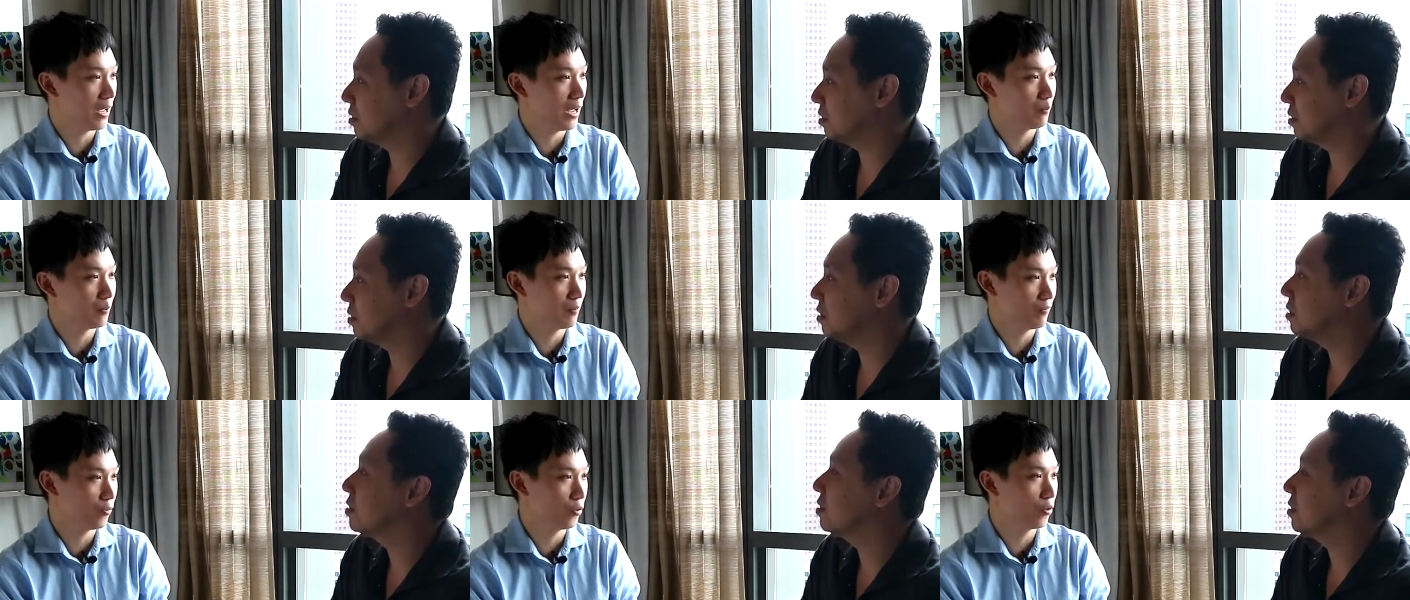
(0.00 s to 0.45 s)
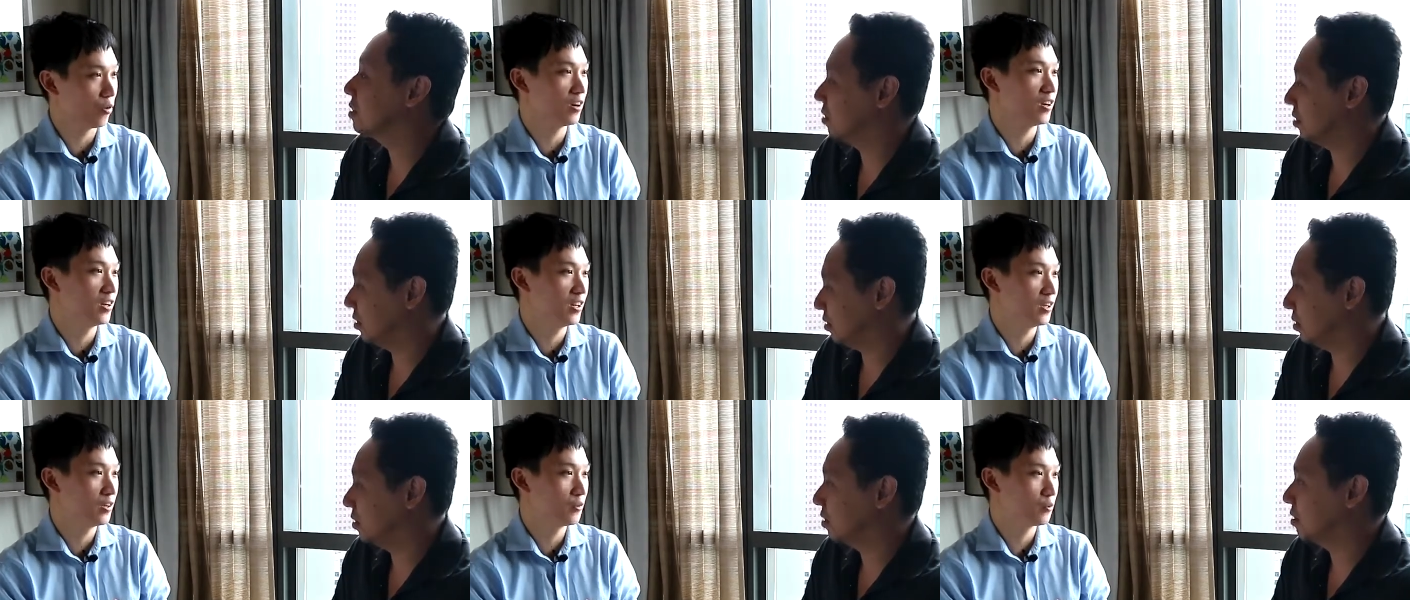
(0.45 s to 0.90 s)
Speaker 1: app
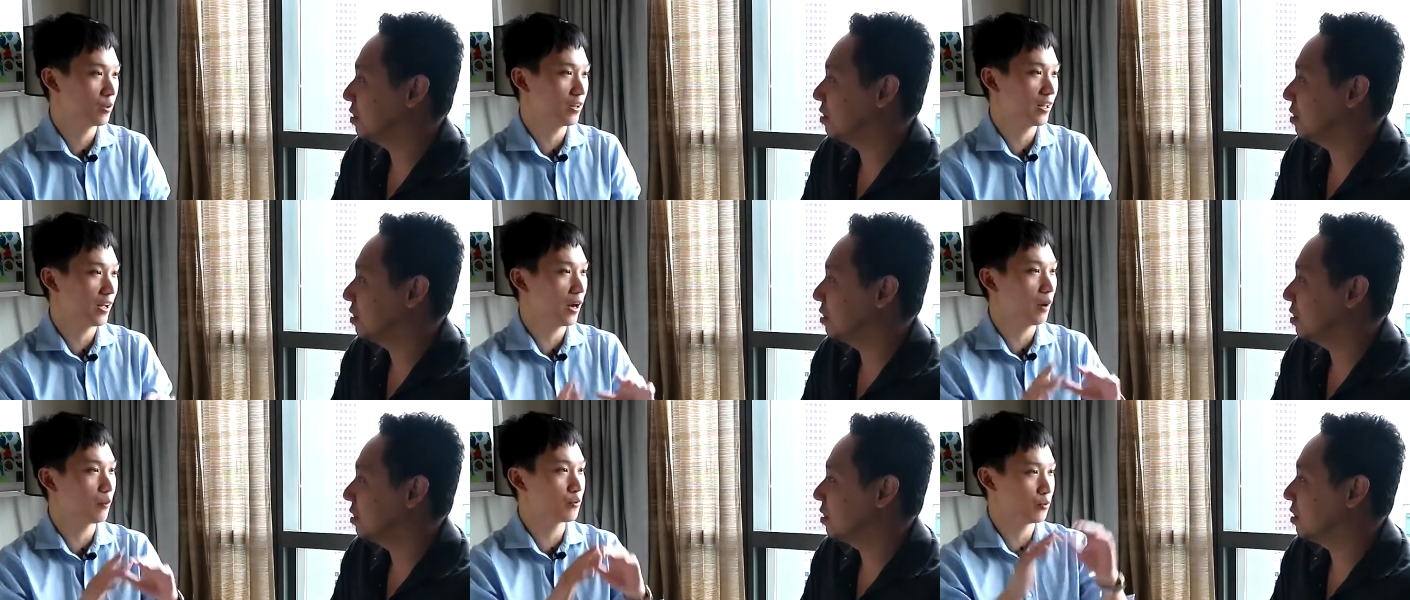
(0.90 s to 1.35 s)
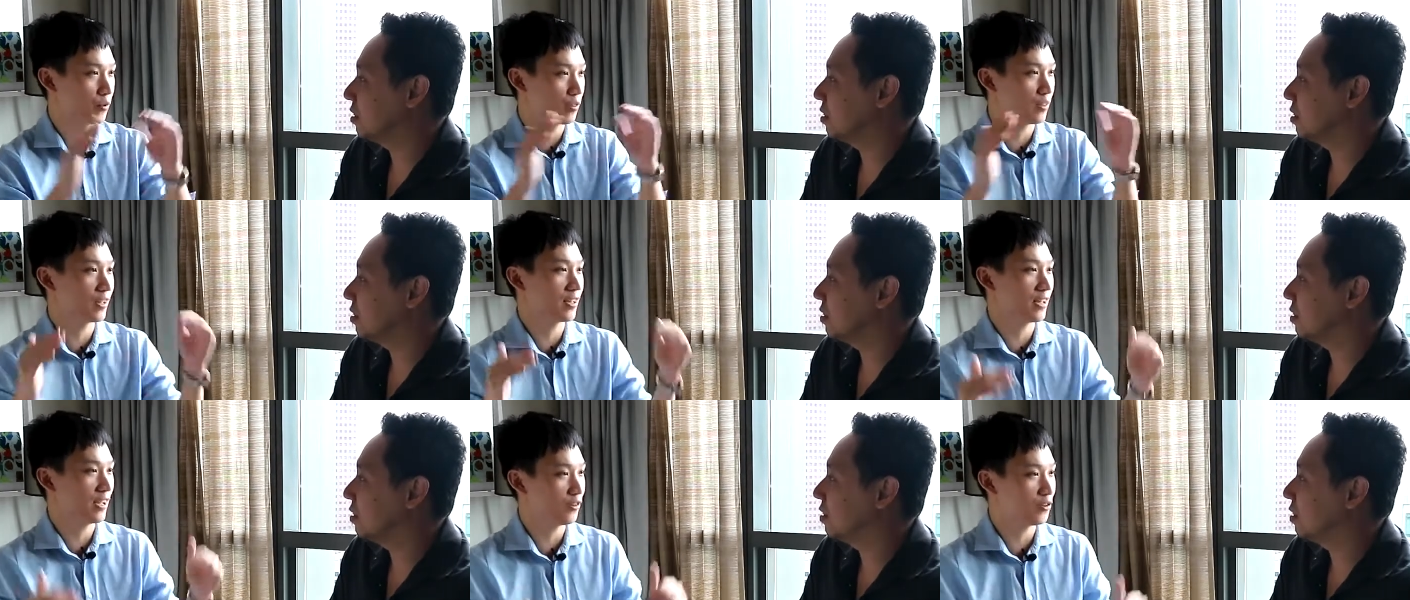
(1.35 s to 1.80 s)
before really helps with
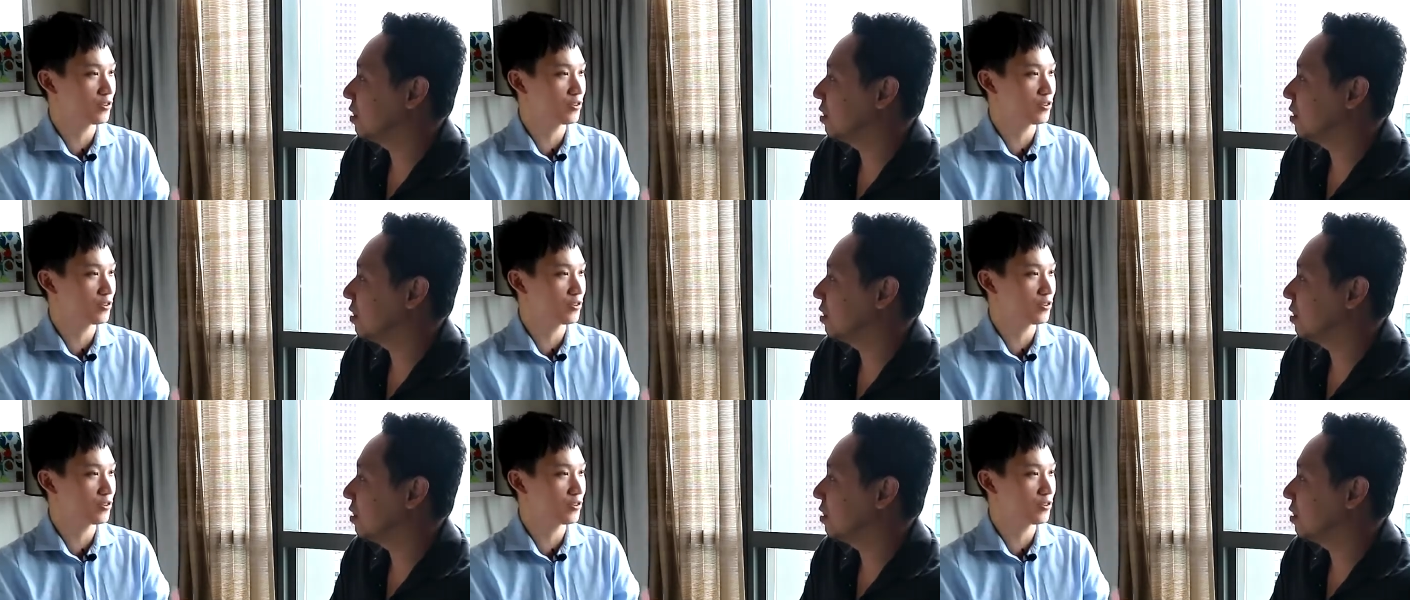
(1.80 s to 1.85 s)
like